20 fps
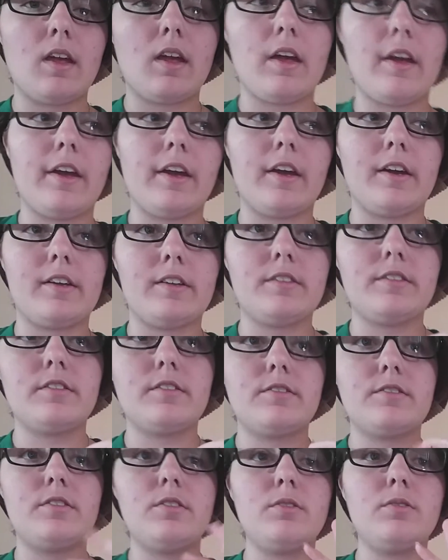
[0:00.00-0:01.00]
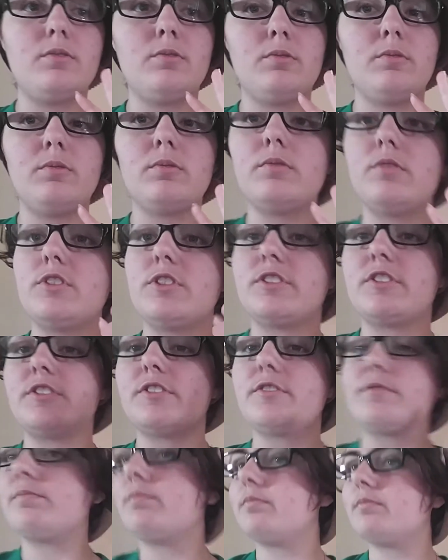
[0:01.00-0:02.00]
and two,
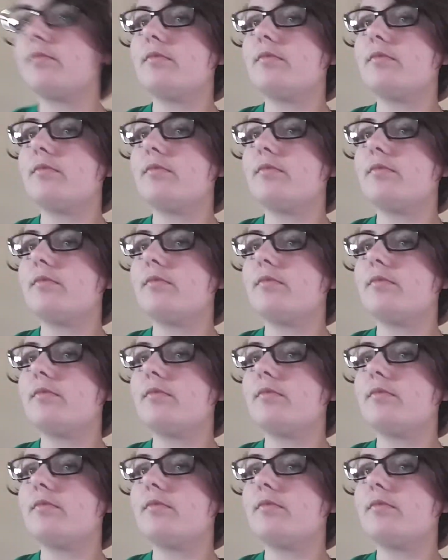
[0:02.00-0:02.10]
just